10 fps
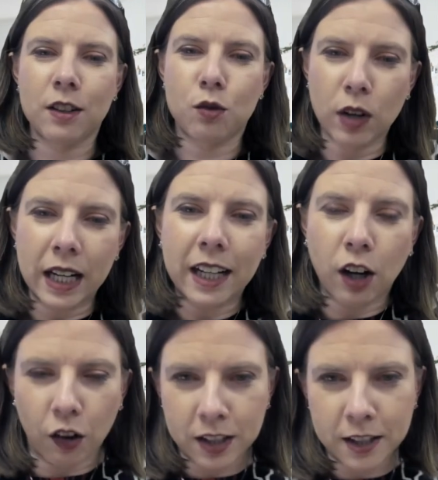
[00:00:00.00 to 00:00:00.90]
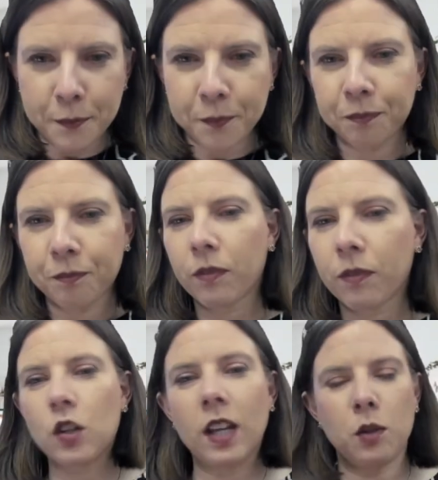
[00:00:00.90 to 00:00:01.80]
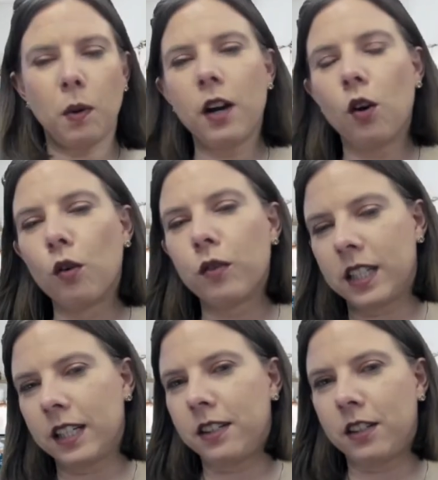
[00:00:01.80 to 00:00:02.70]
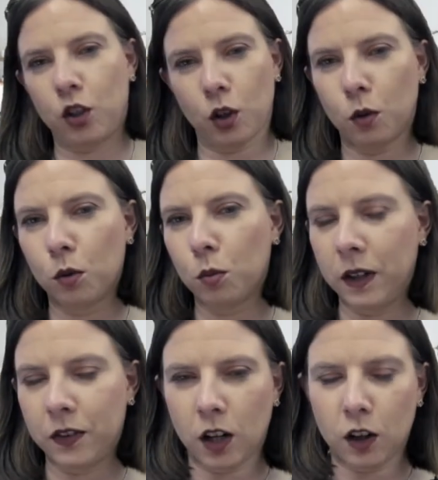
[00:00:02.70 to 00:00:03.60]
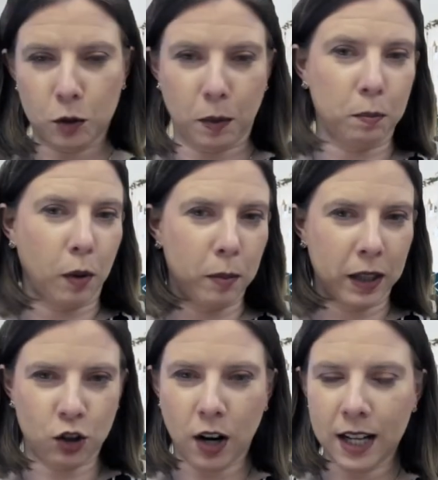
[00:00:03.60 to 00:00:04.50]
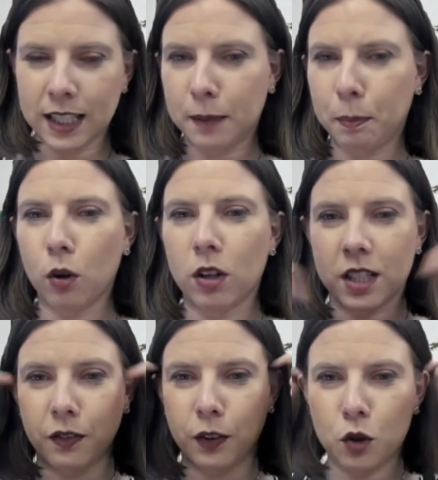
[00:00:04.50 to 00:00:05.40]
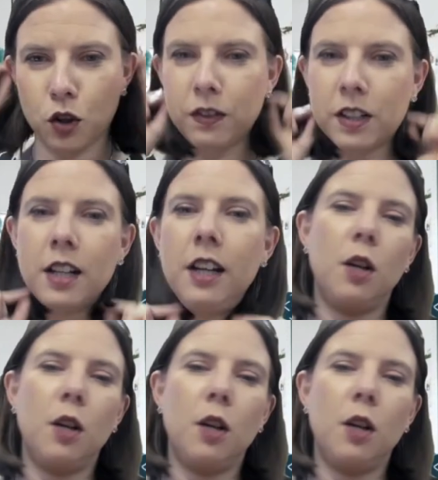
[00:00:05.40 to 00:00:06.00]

is really current. So that's why over this show, we've talked about public transport and the future of it,